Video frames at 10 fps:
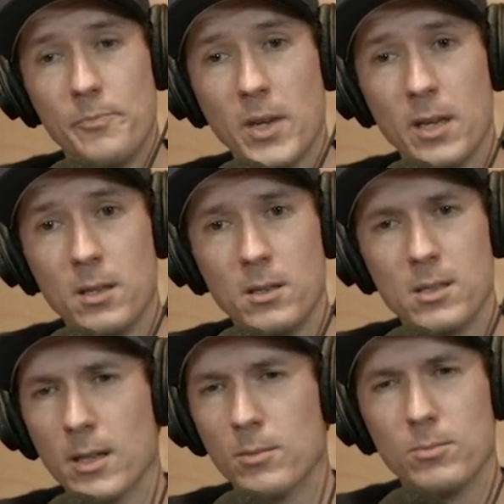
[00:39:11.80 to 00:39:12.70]
And
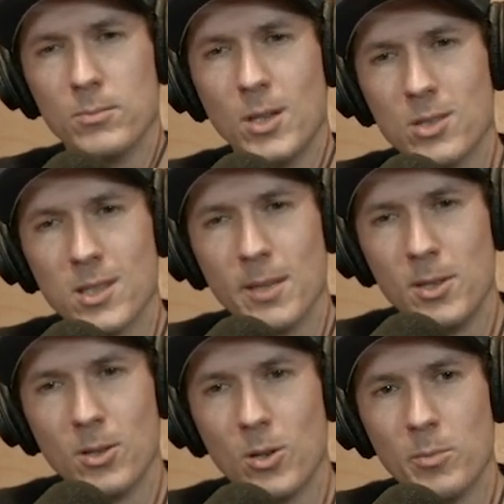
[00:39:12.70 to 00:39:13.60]
he's like, no, just let me
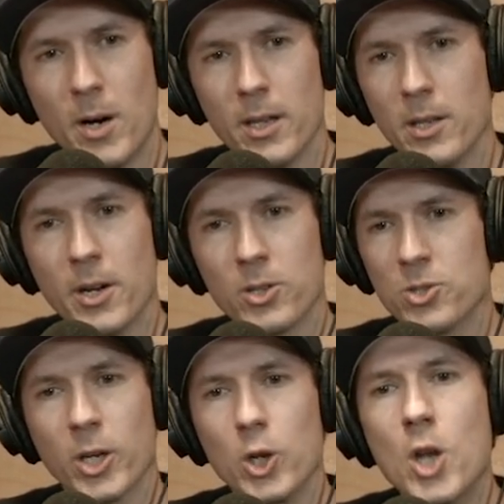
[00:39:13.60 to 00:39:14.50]
do the whole body. And the
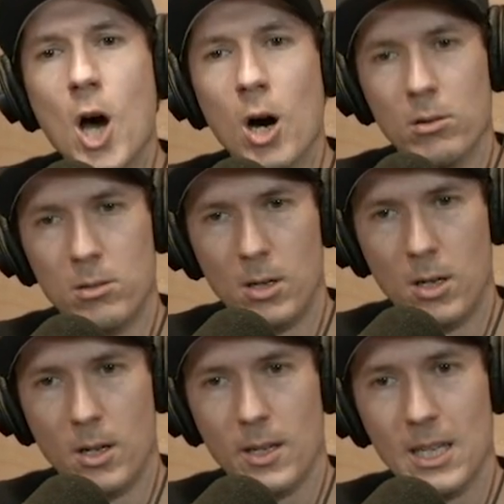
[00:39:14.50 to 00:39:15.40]
doctor's like, no.
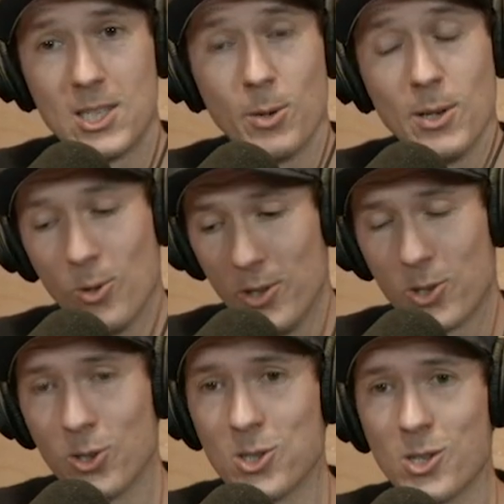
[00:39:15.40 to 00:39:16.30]
And so he only
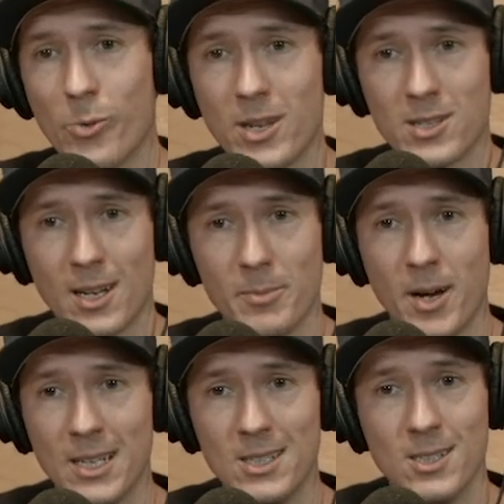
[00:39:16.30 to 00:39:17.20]
searches the right side of the
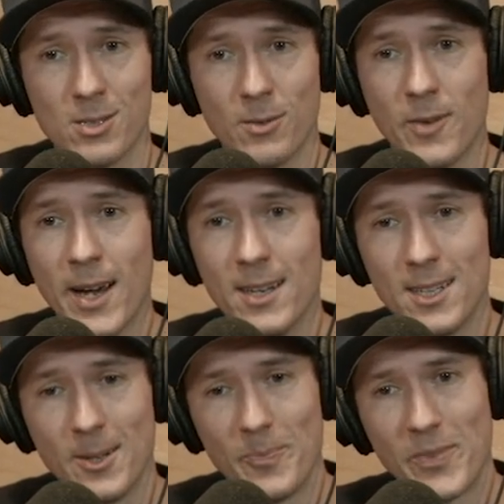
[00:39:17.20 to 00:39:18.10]
body, doesn't find it.